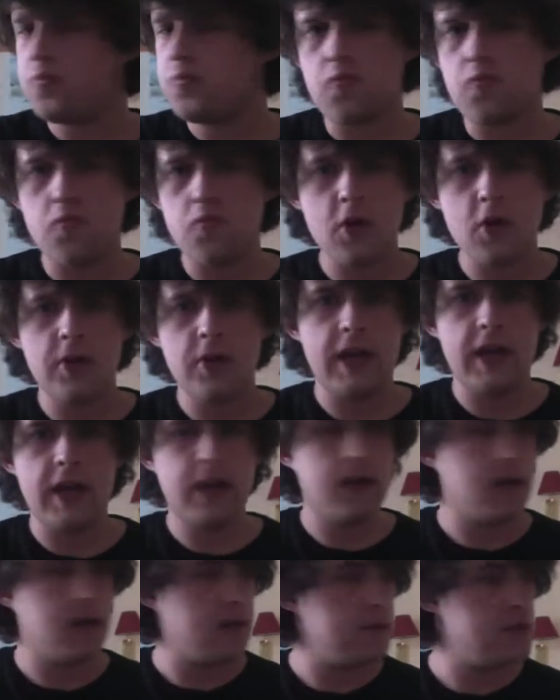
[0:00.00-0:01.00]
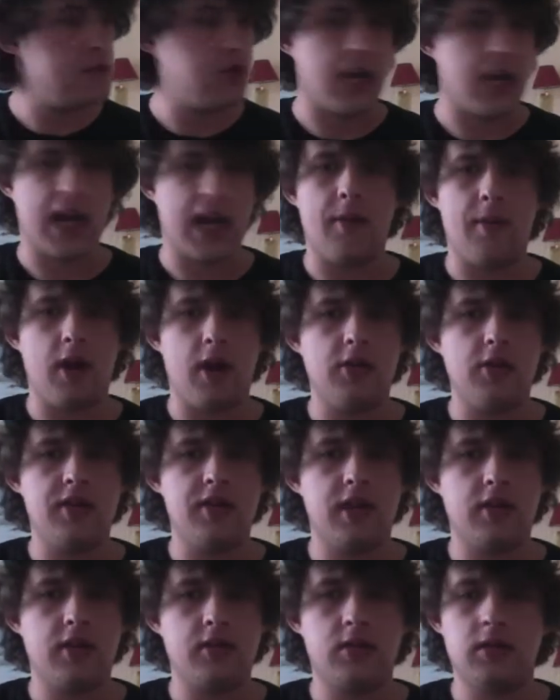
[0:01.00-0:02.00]
then checking out my
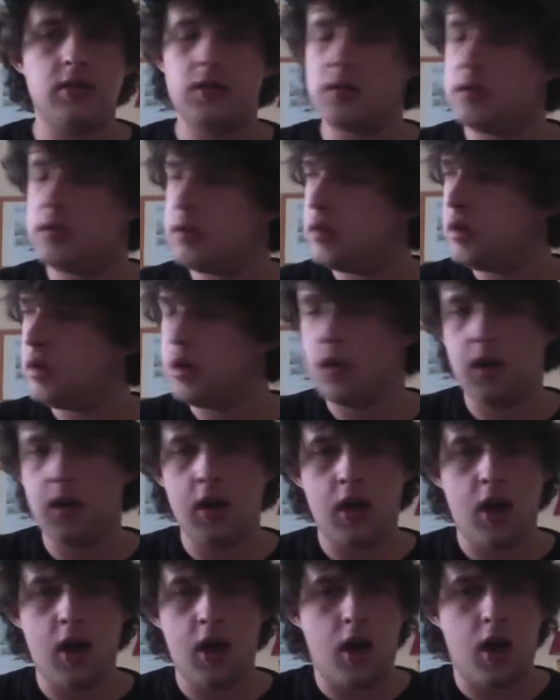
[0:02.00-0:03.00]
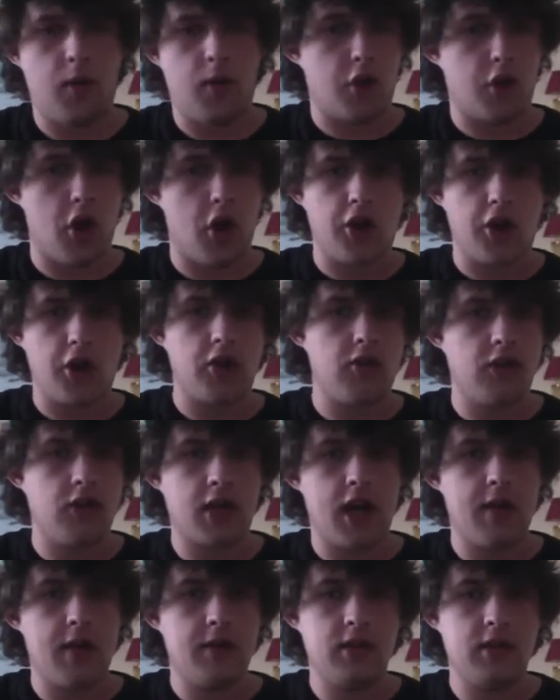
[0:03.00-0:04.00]
hotel. I'm going to
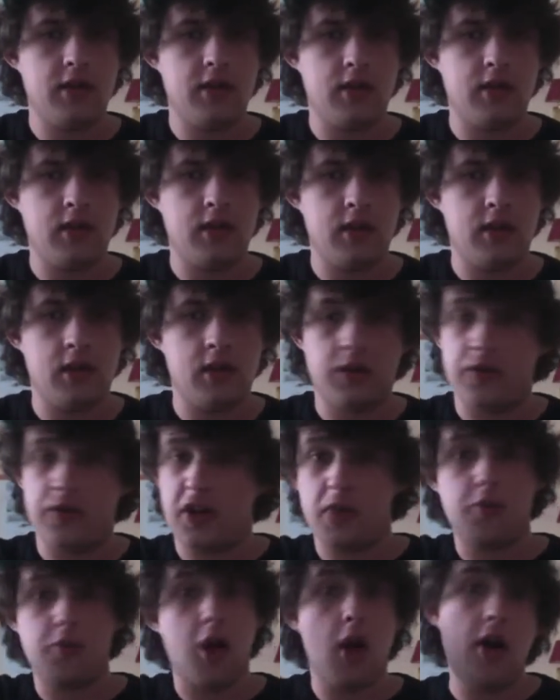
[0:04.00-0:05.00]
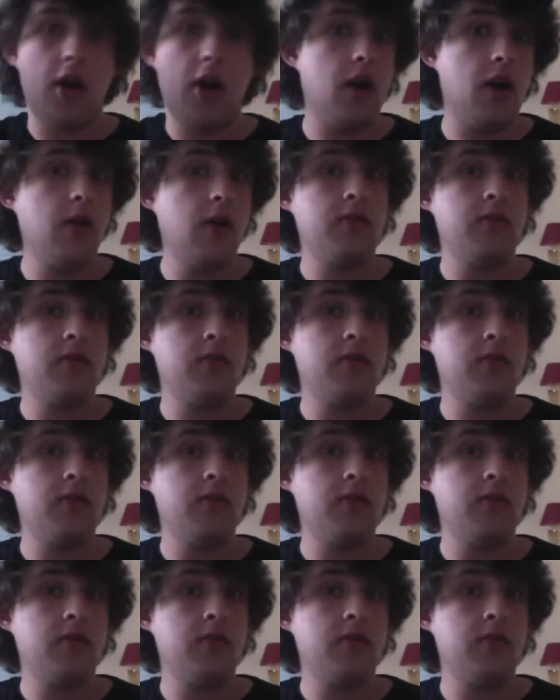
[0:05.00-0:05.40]
Eurogamer. Then I'm going home.